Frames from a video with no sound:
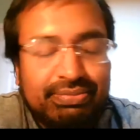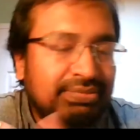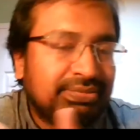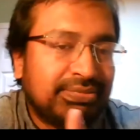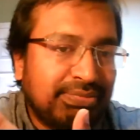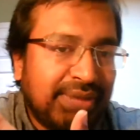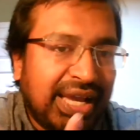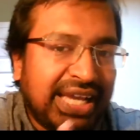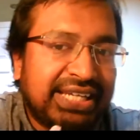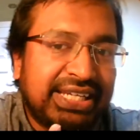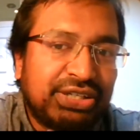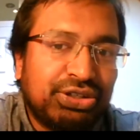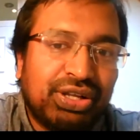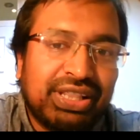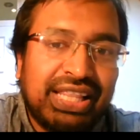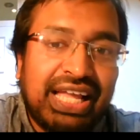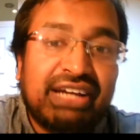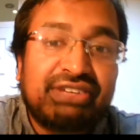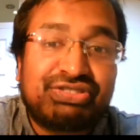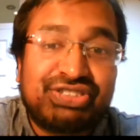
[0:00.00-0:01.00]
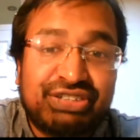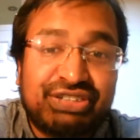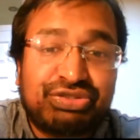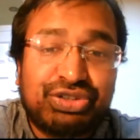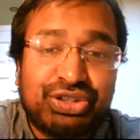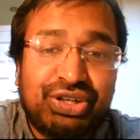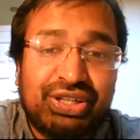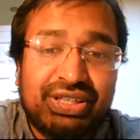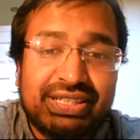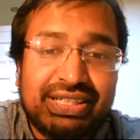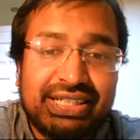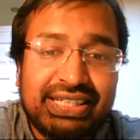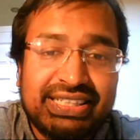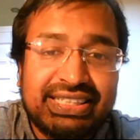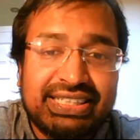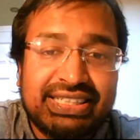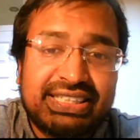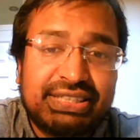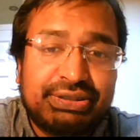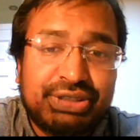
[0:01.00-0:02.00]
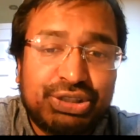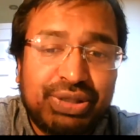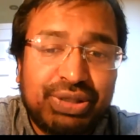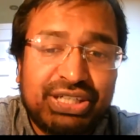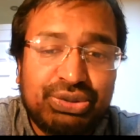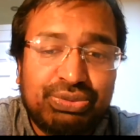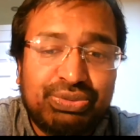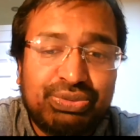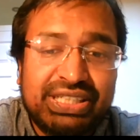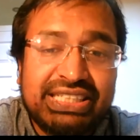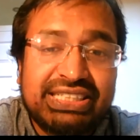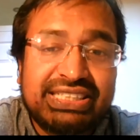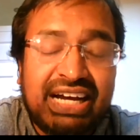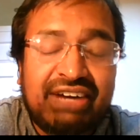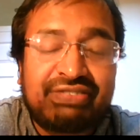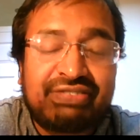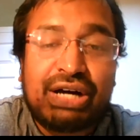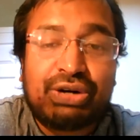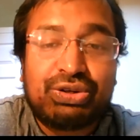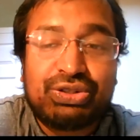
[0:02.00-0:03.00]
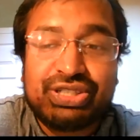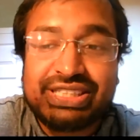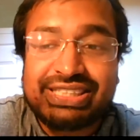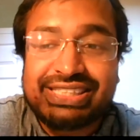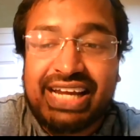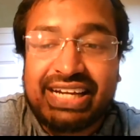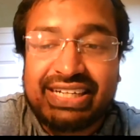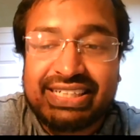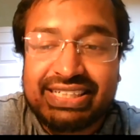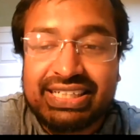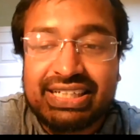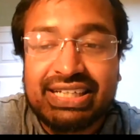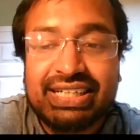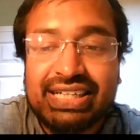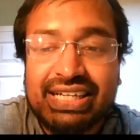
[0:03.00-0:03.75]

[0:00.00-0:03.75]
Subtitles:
making your life difficult in this situation. We need to have that understanding.